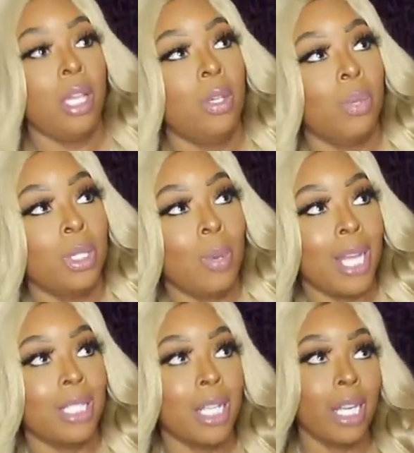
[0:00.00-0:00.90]
and the reason why
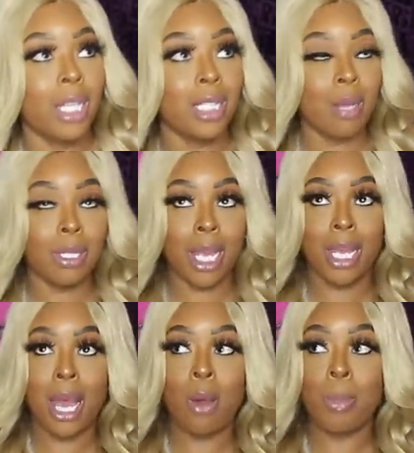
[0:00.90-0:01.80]
I say that because I was
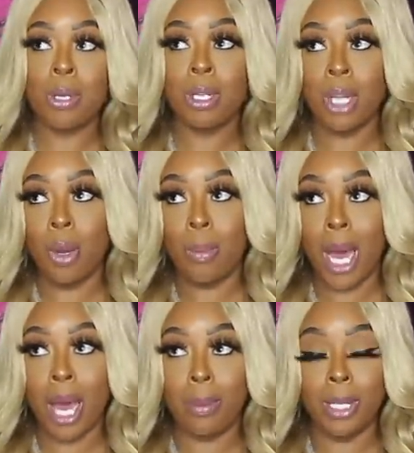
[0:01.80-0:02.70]
like, I'm on a no
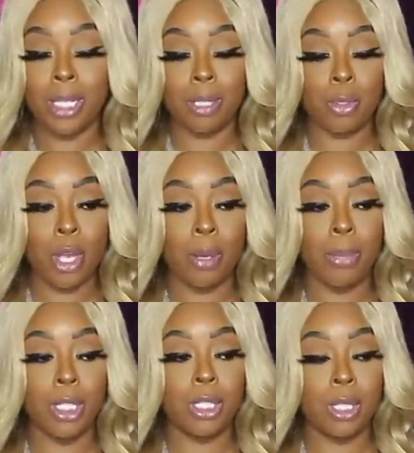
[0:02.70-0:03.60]
buy because I'm trying to
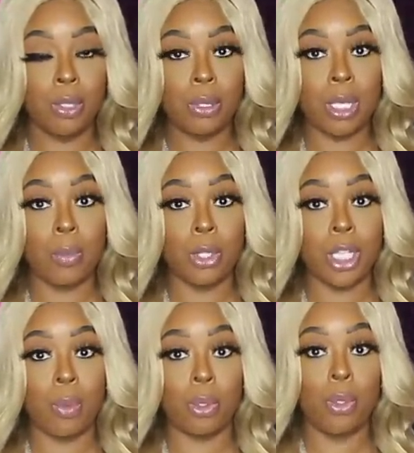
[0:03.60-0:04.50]
budget to do something,
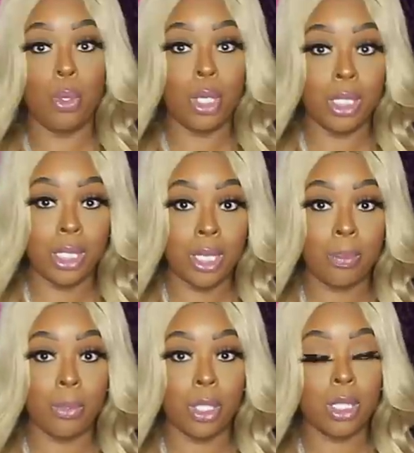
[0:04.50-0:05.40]
which I'm recording
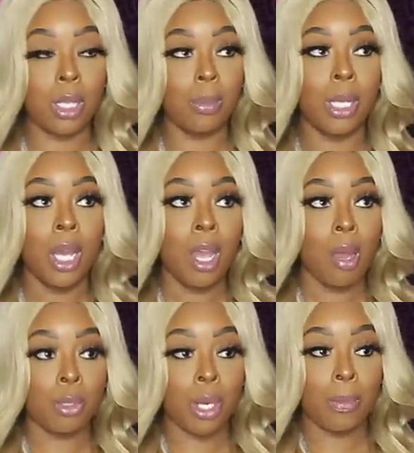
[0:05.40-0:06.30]
separate. It's going to be,
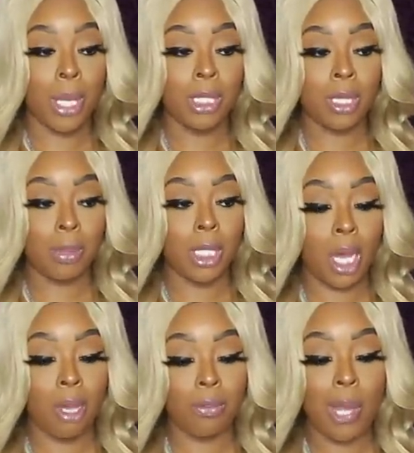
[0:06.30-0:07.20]
I'm trying to pay something
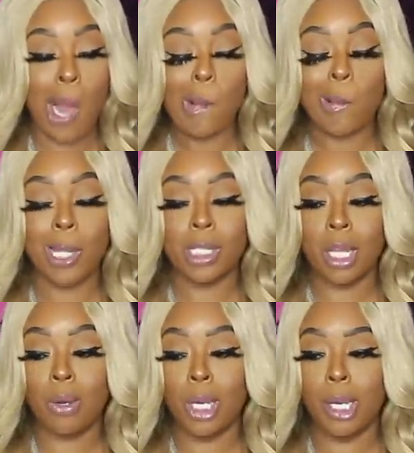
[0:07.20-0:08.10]
off. And
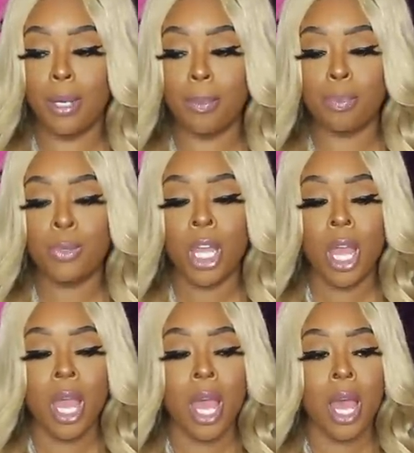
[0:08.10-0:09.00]
so, um,
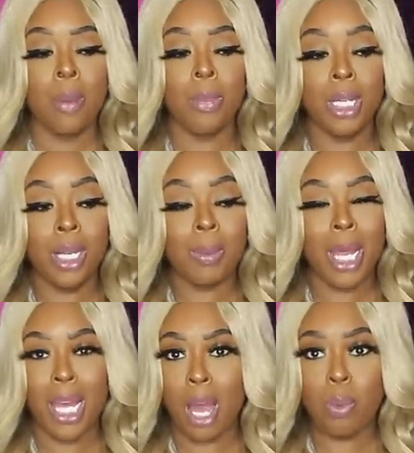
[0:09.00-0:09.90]
but I'm
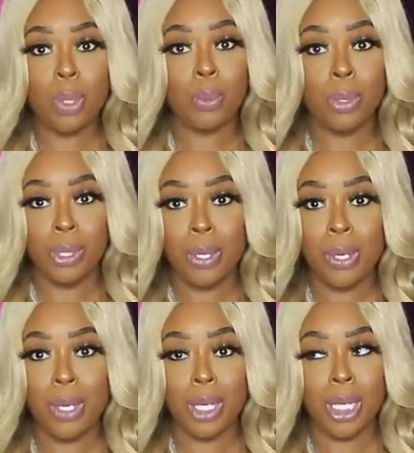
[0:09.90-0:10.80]
like, I work real
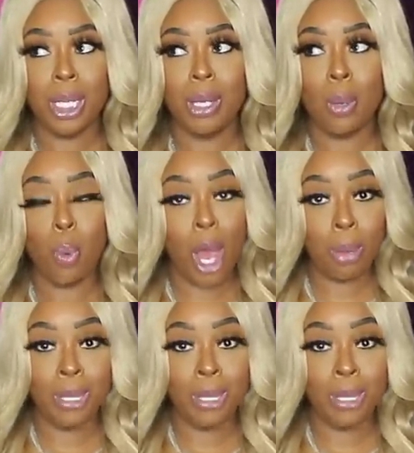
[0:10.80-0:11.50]
hard while